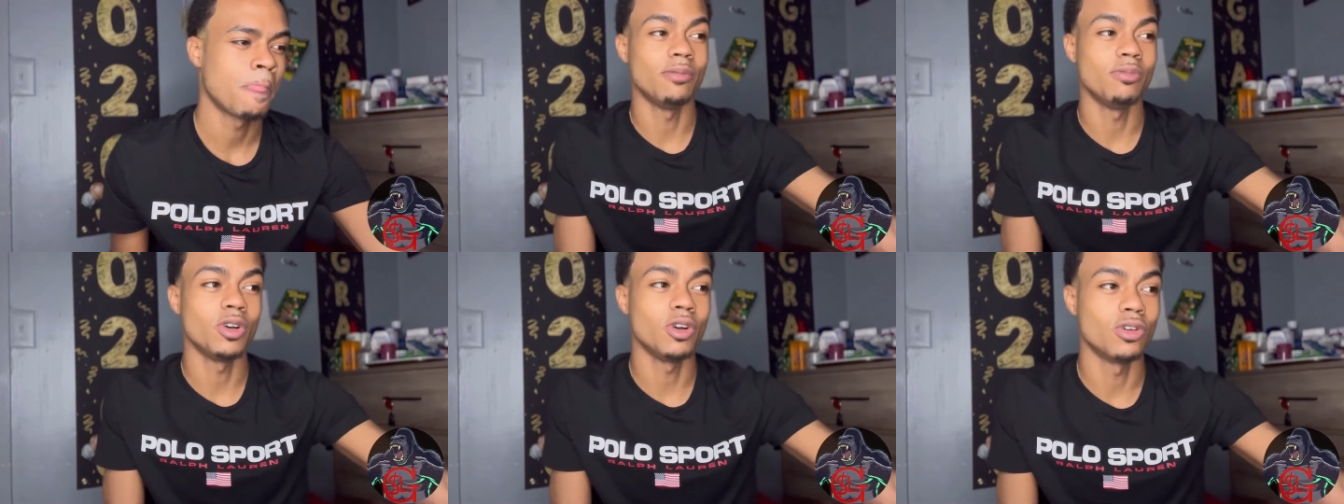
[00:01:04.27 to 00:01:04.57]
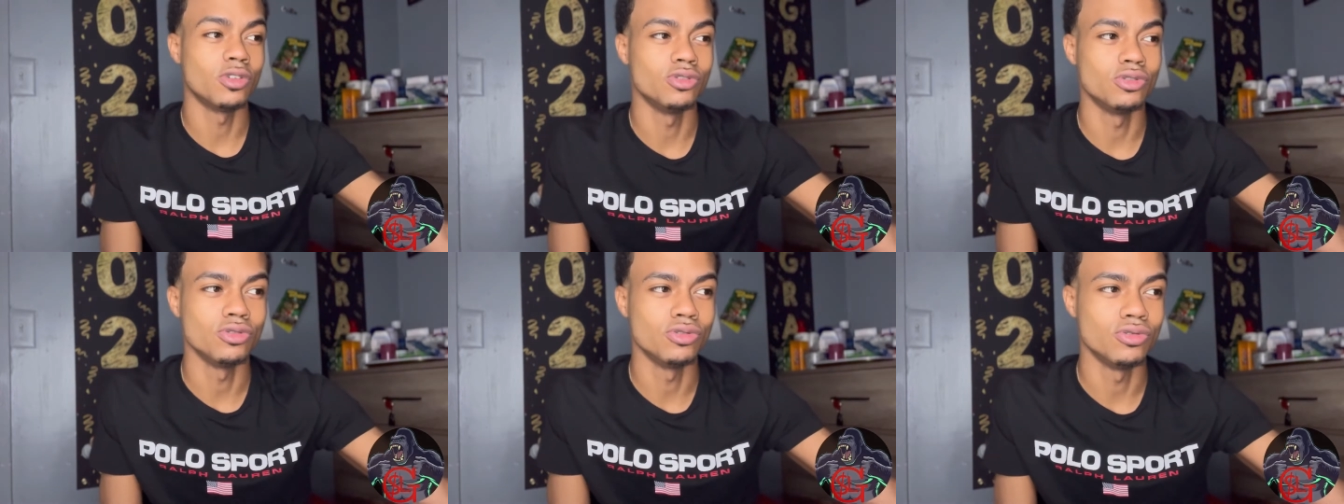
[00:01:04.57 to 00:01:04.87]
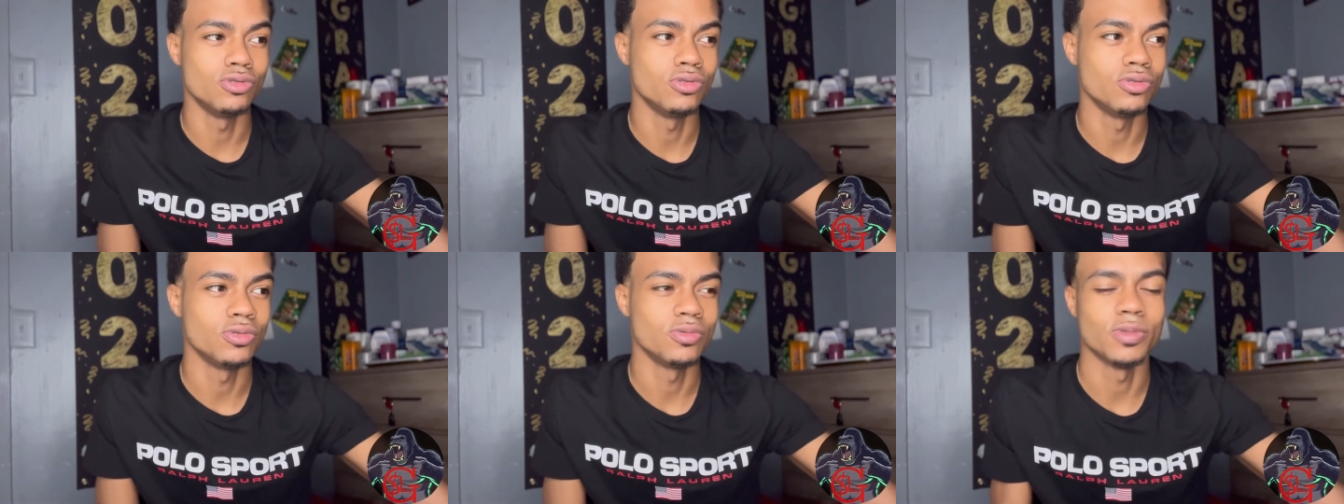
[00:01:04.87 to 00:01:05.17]
We're going to
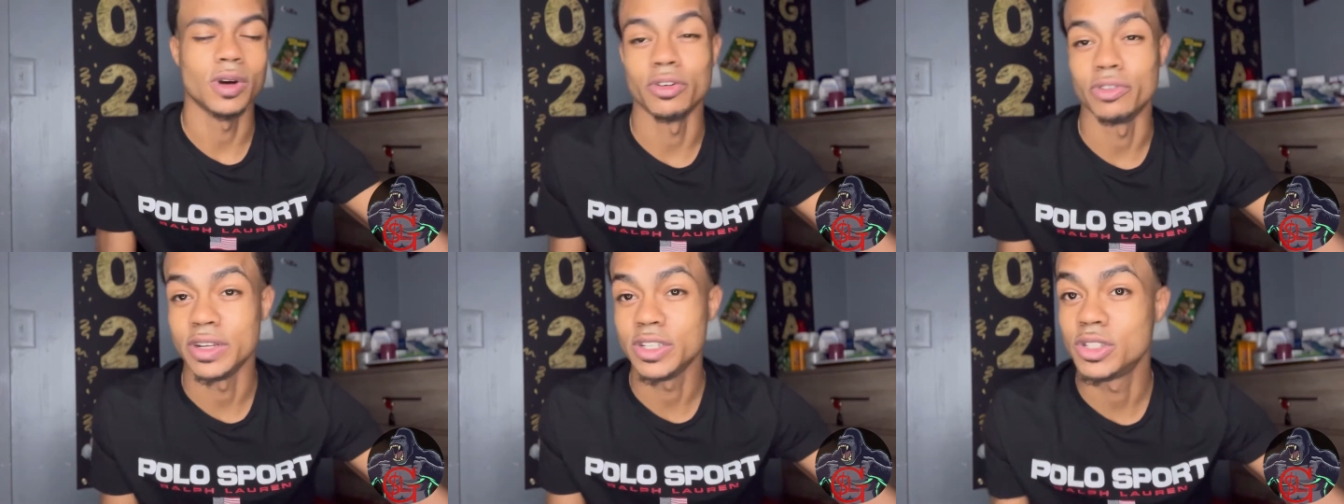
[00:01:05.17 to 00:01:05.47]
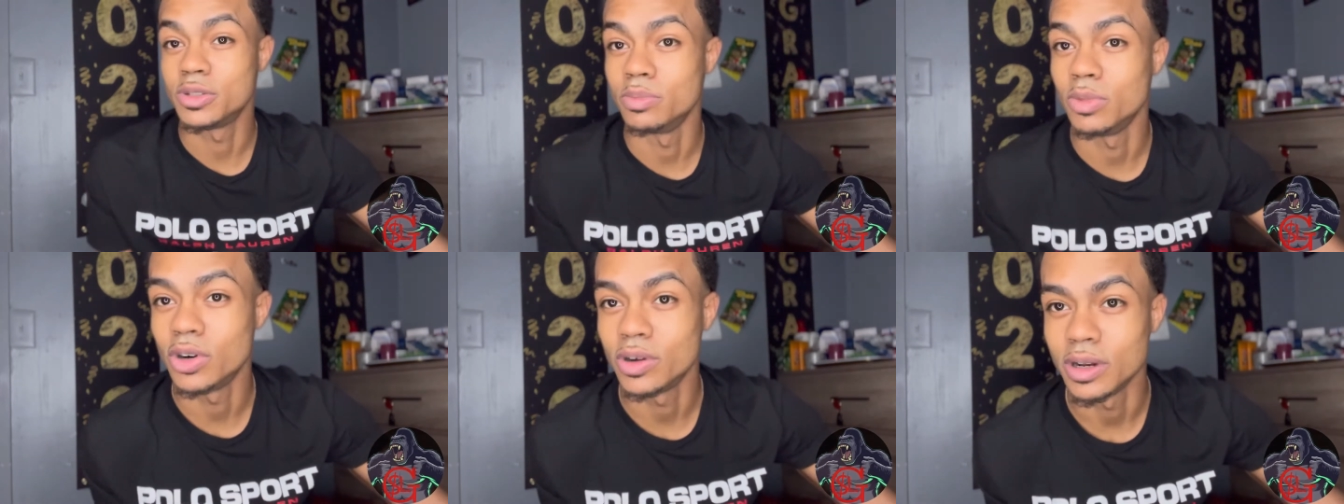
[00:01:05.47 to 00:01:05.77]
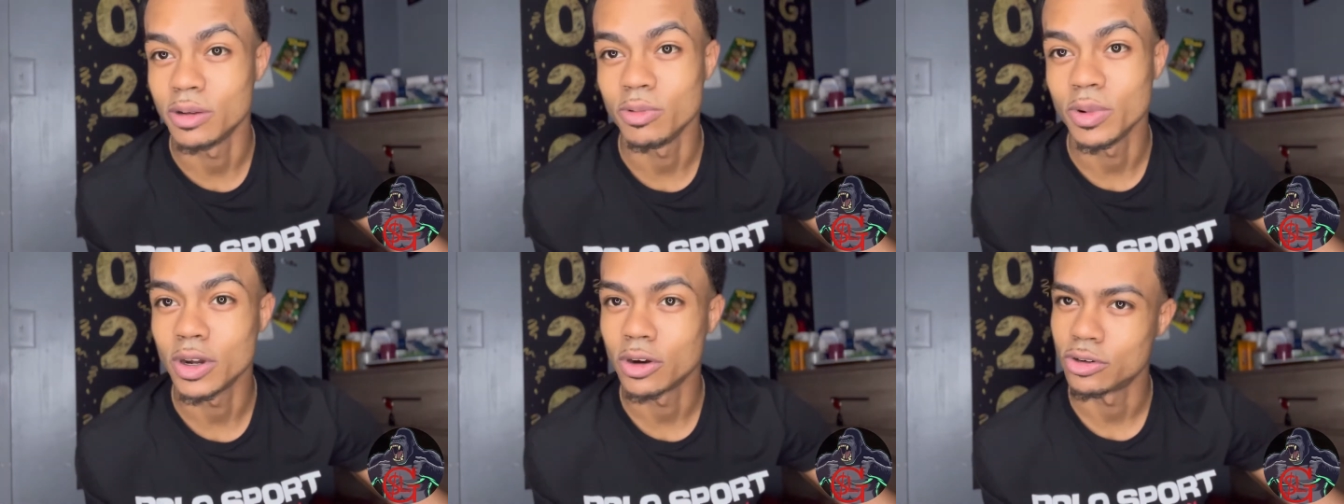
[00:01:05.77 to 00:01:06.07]
do, well, this morning,
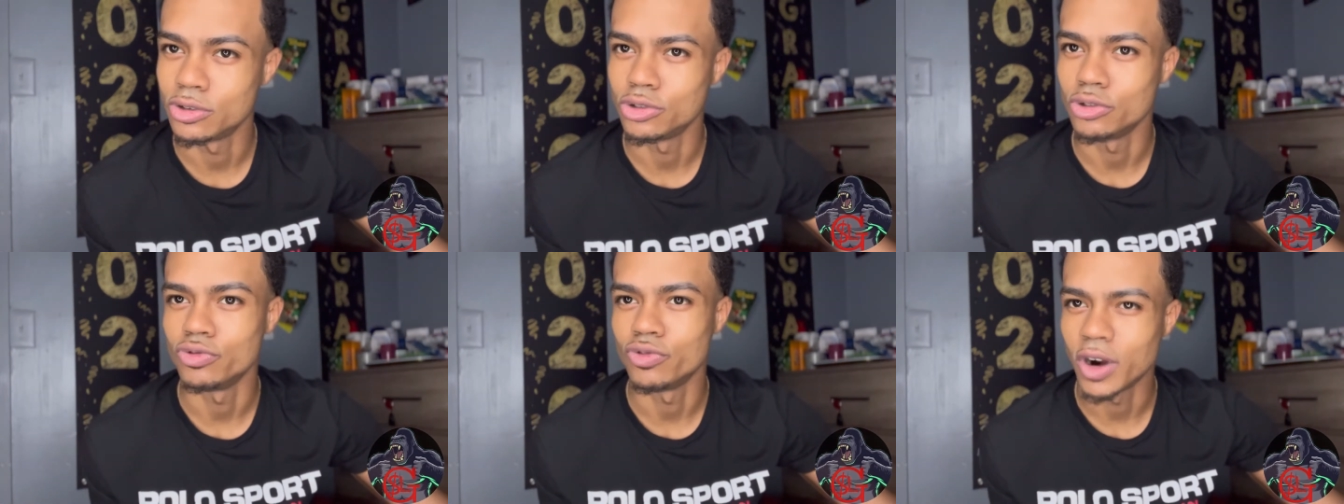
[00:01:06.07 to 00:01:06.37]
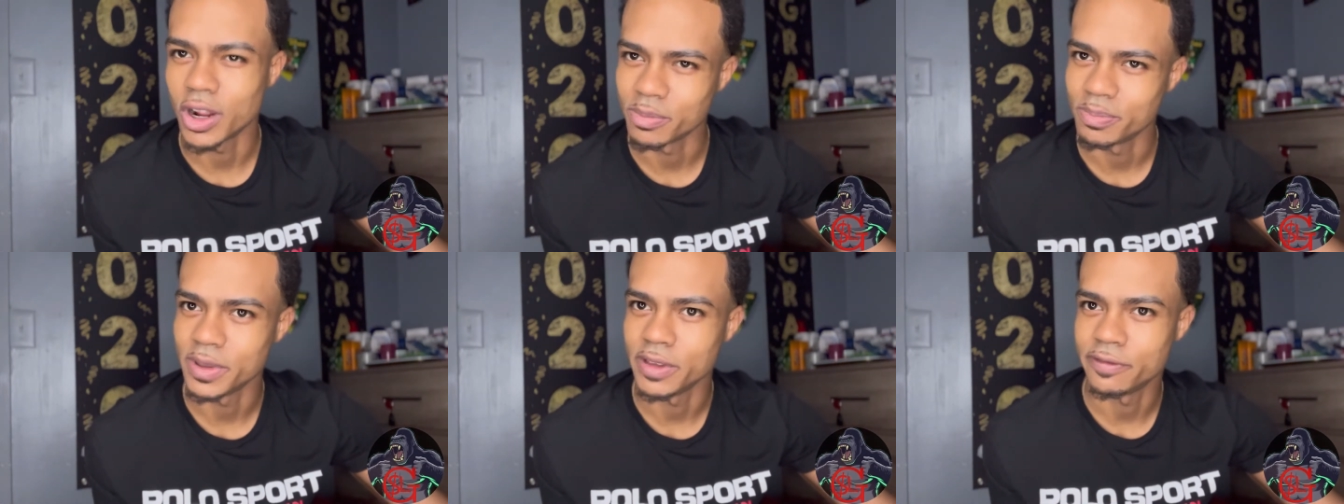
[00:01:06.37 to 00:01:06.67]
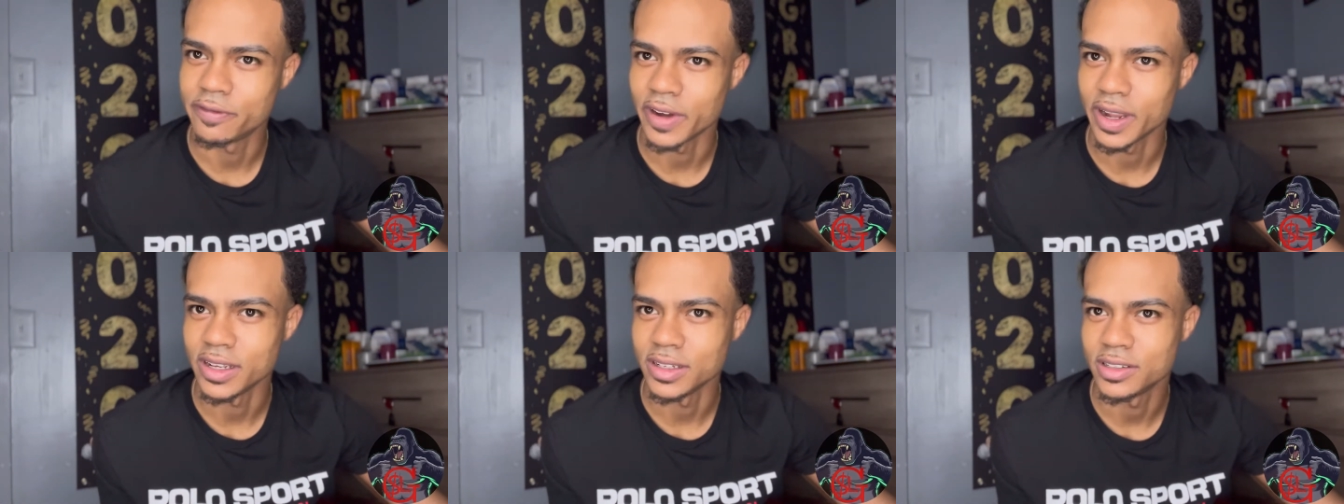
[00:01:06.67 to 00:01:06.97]
we're going to do rugby
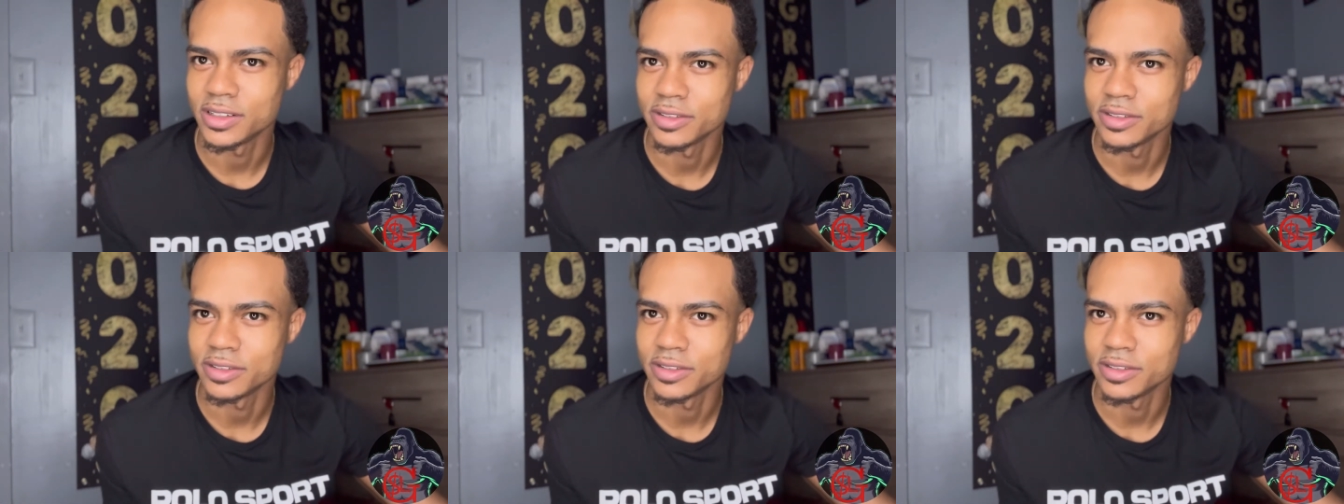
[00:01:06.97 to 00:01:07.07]
fights.